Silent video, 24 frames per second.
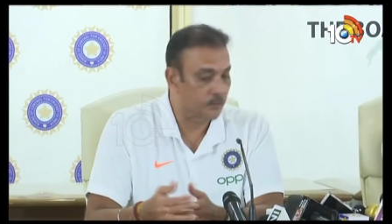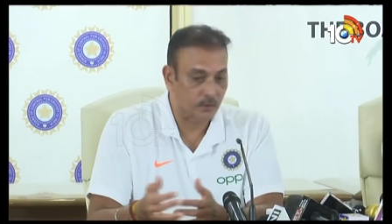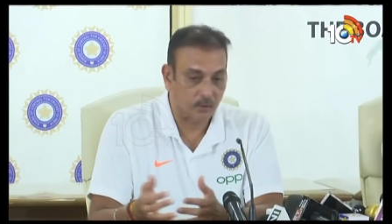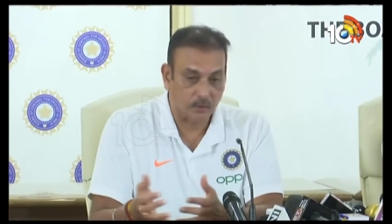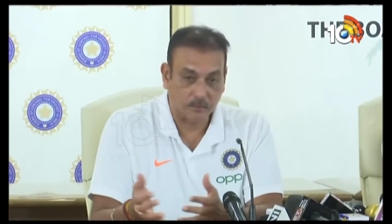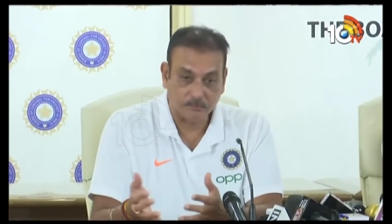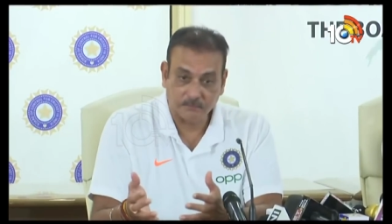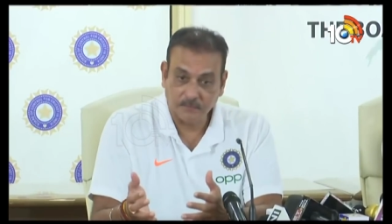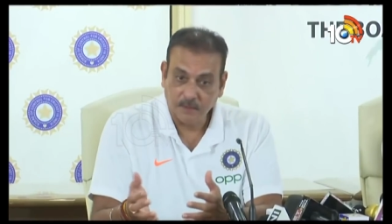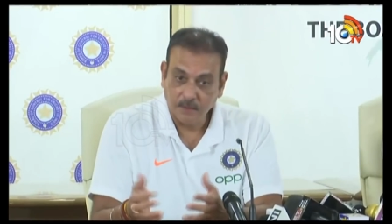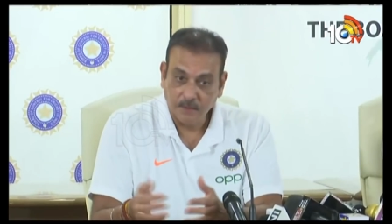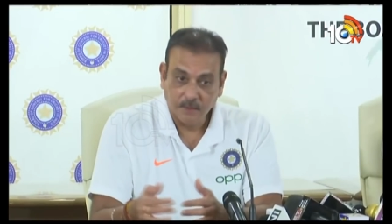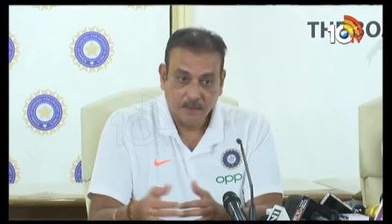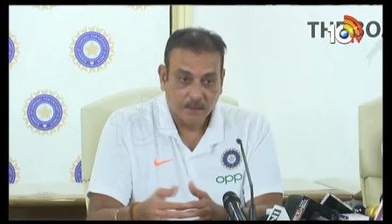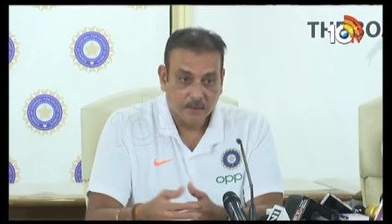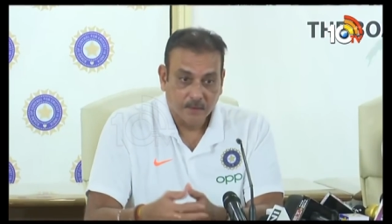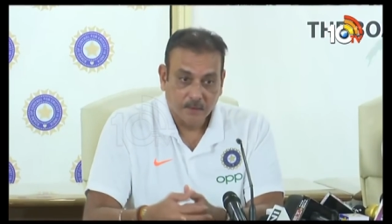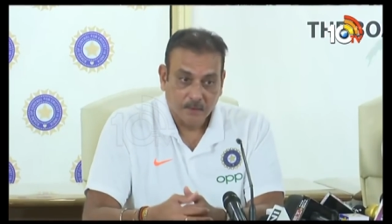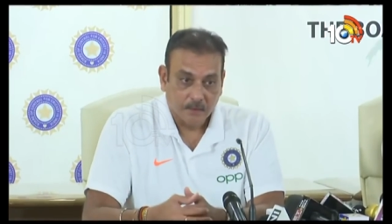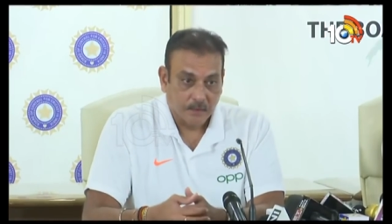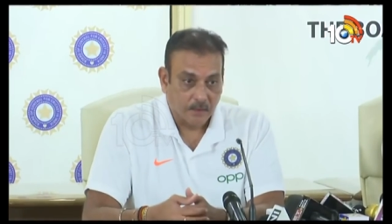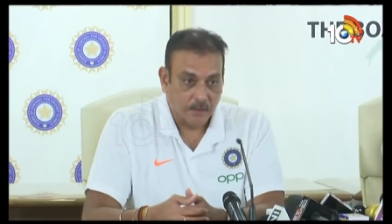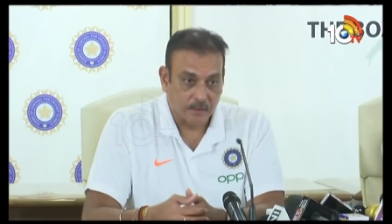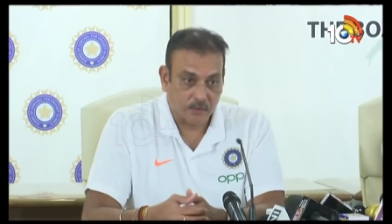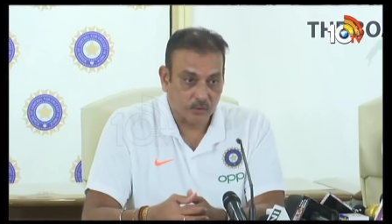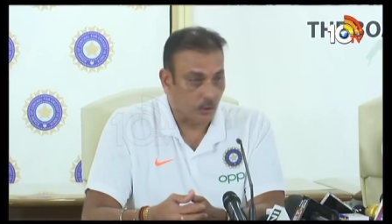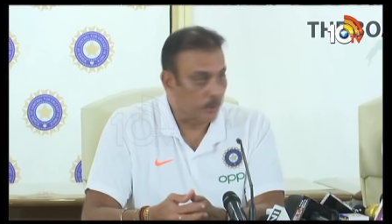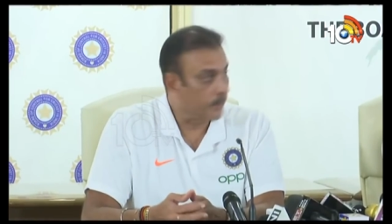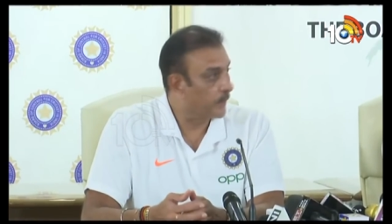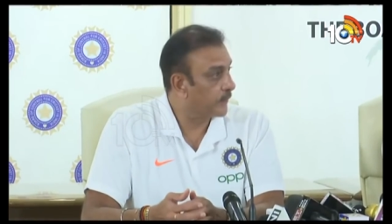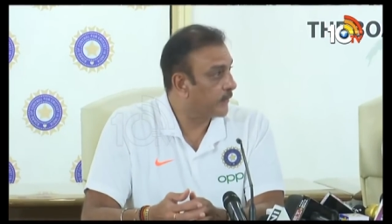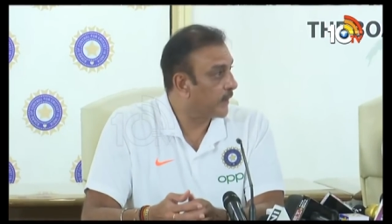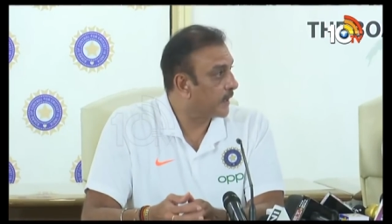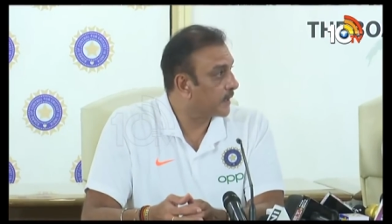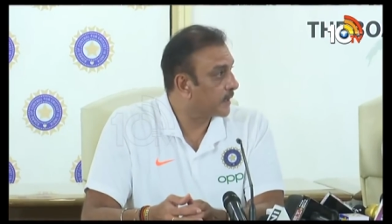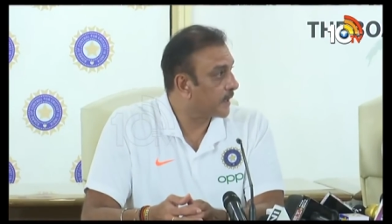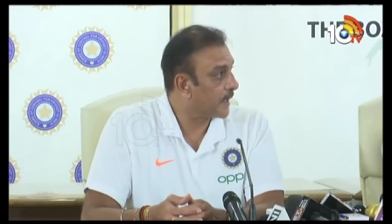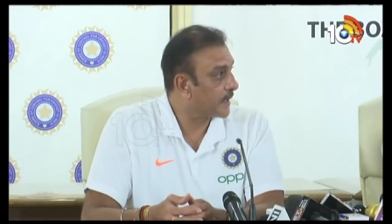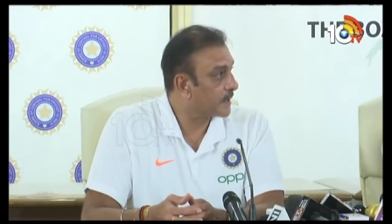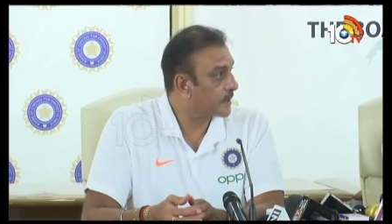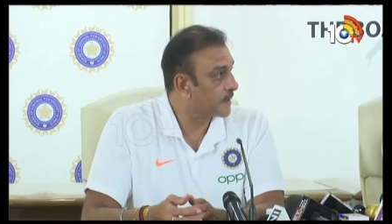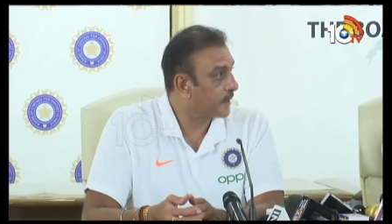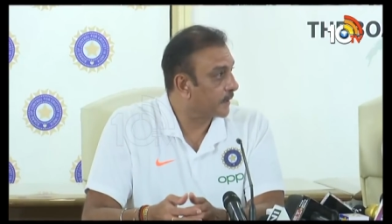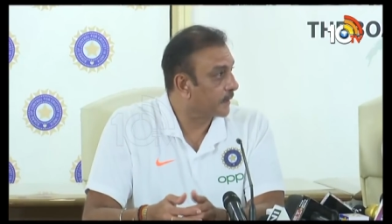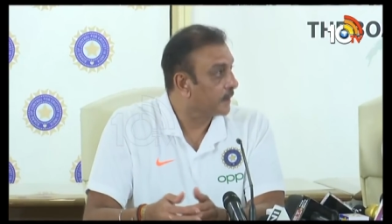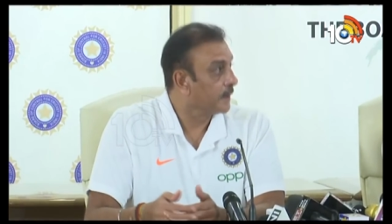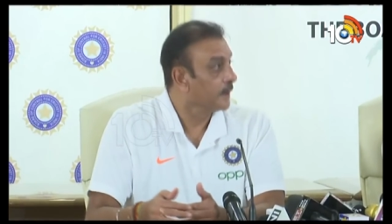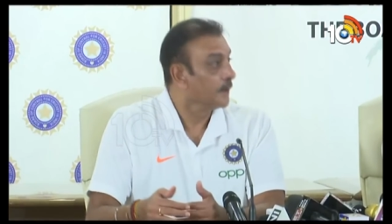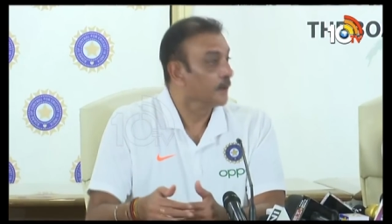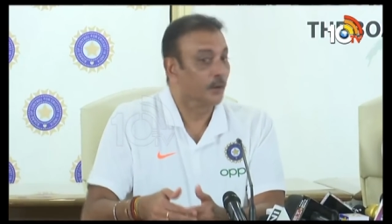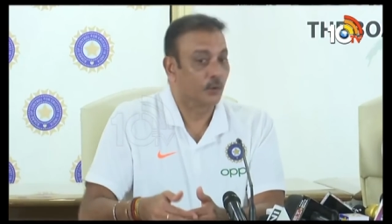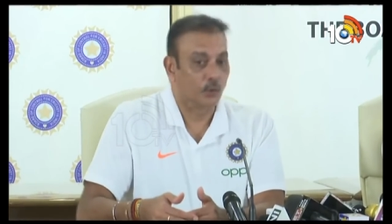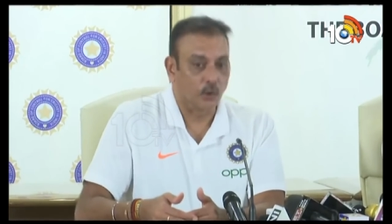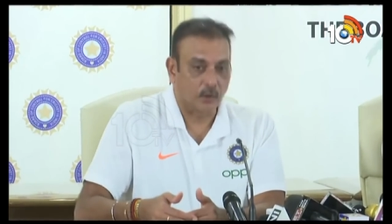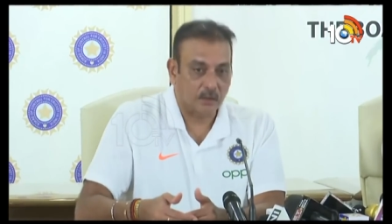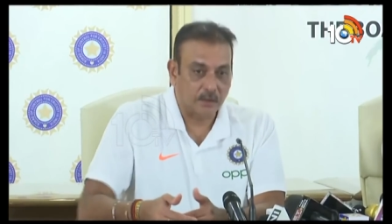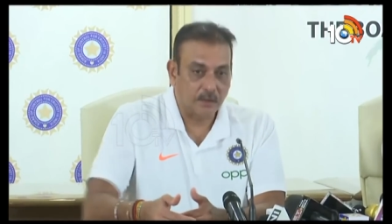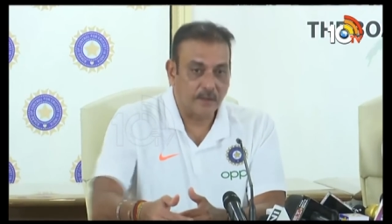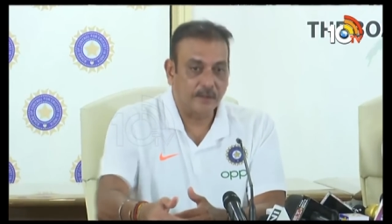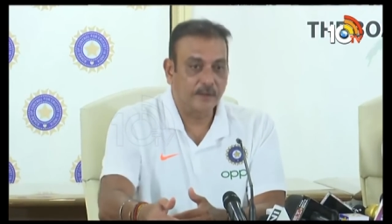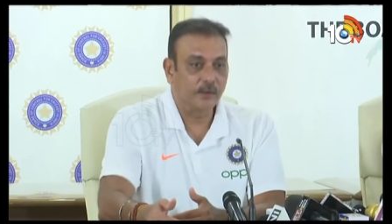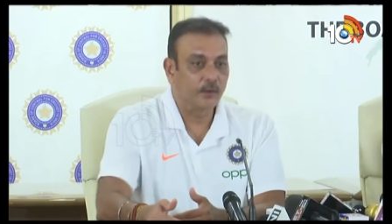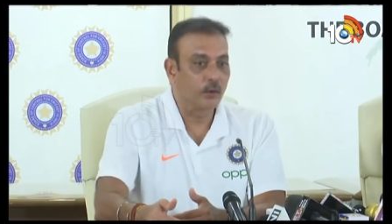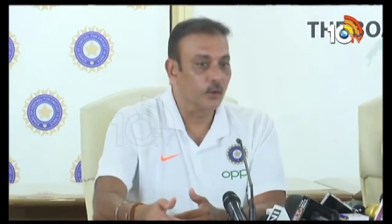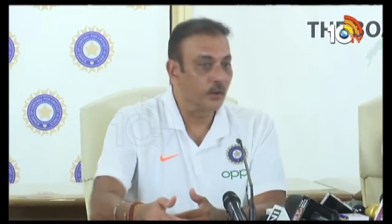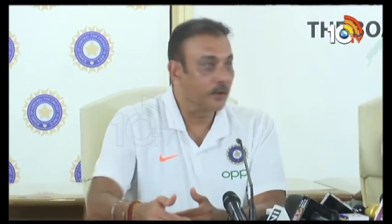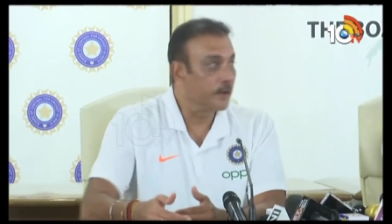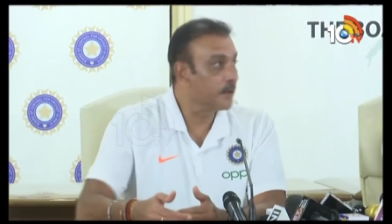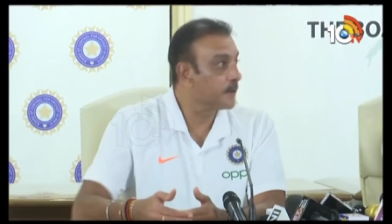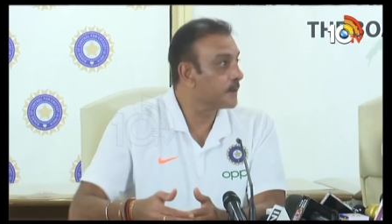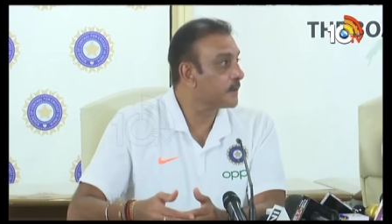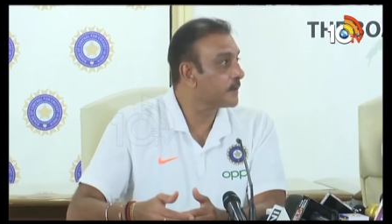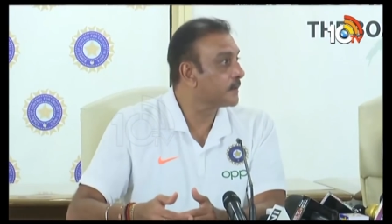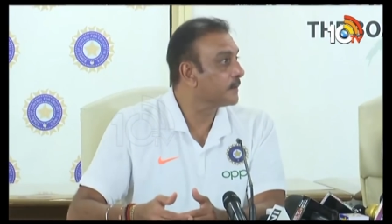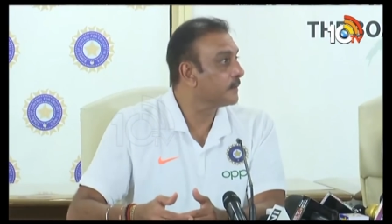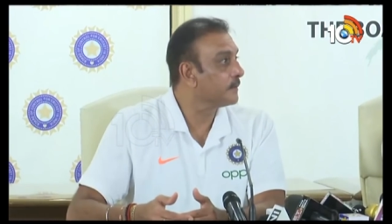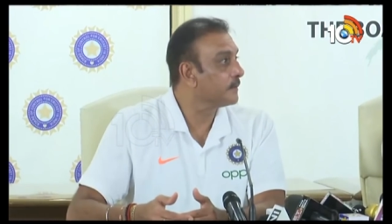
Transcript: So it's going to be fantastic. The good thing, though, is